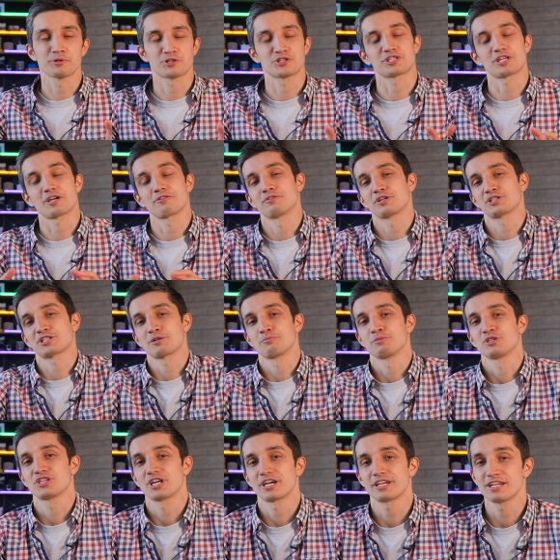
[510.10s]
But we'd
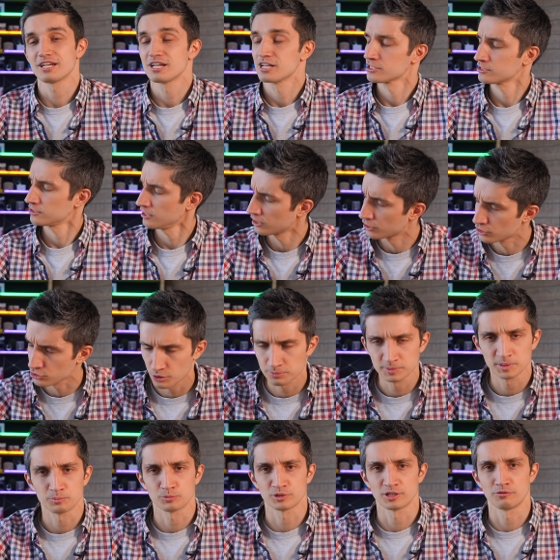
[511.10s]
like to know your opinion.
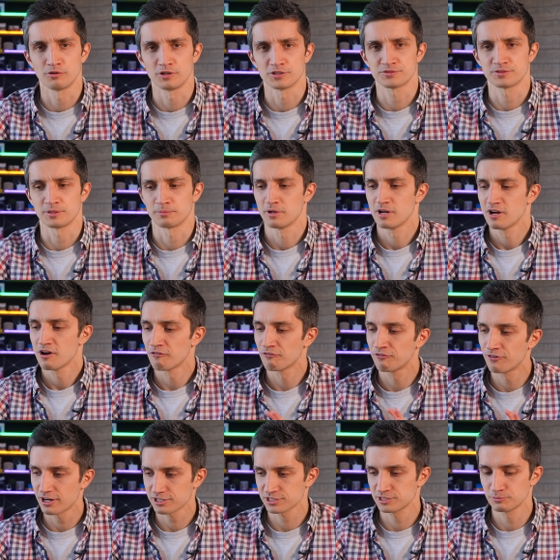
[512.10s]
Leave your comments
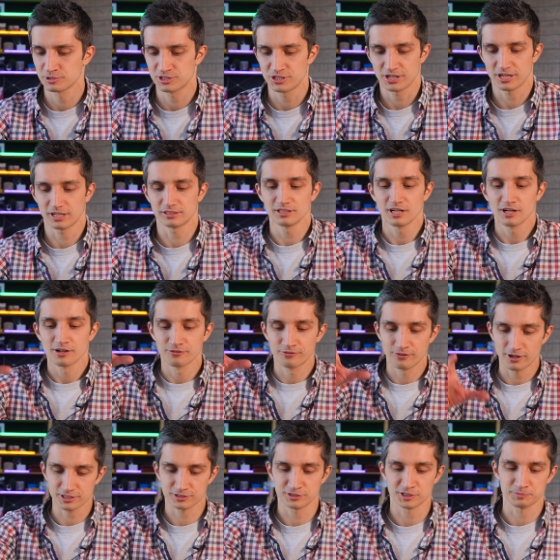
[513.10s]
below. This is big
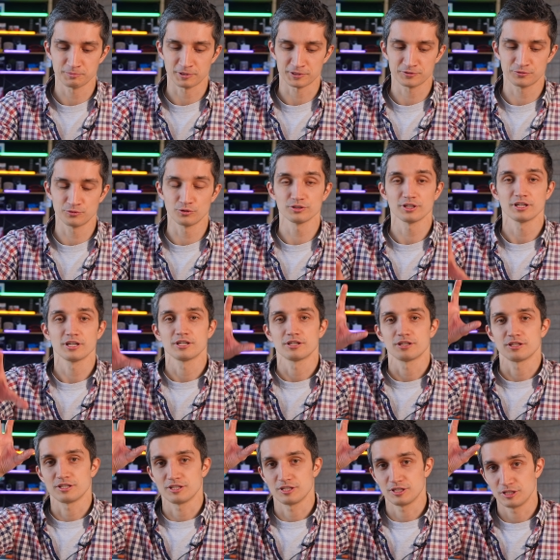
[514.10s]
news and a hot
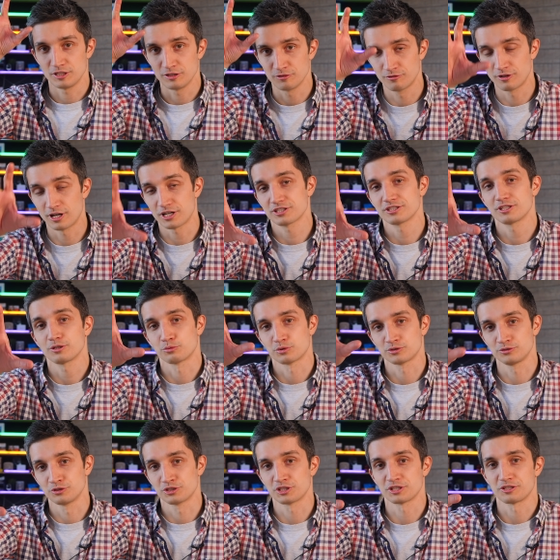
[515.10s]
device. We're itching to know your
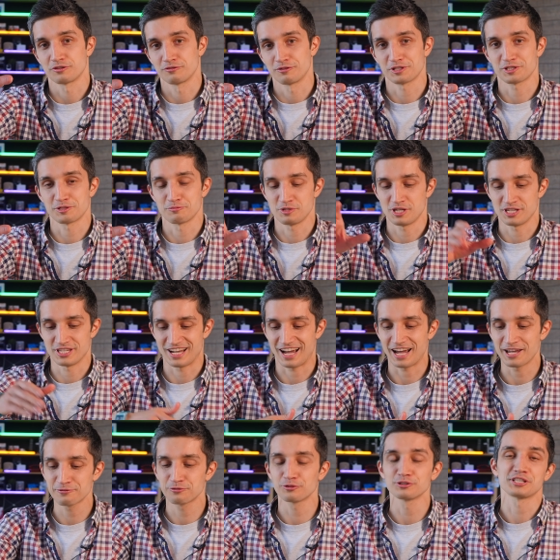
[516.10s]
opinion on the iPhone SE
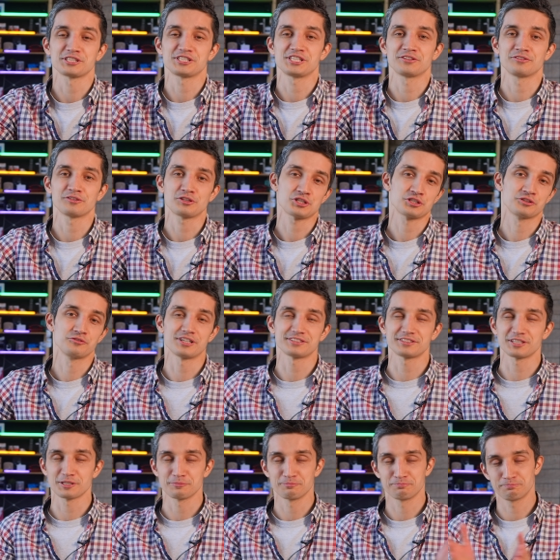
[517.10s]
2020.
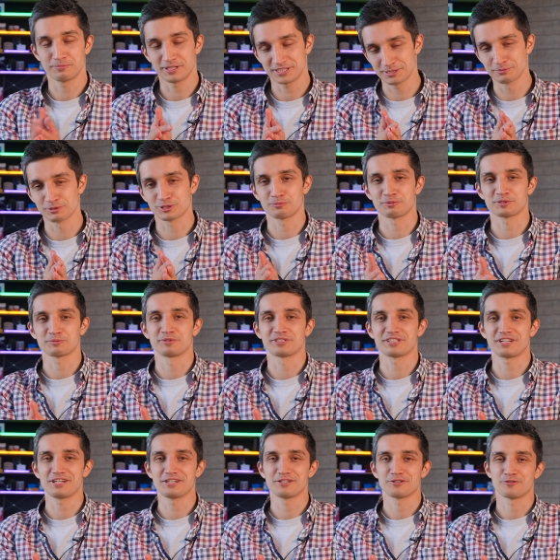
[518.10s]
Thanks for watching.
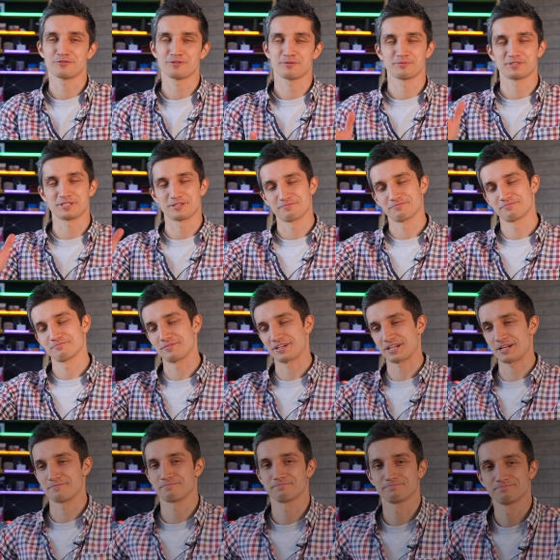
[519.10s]
See you. Bye.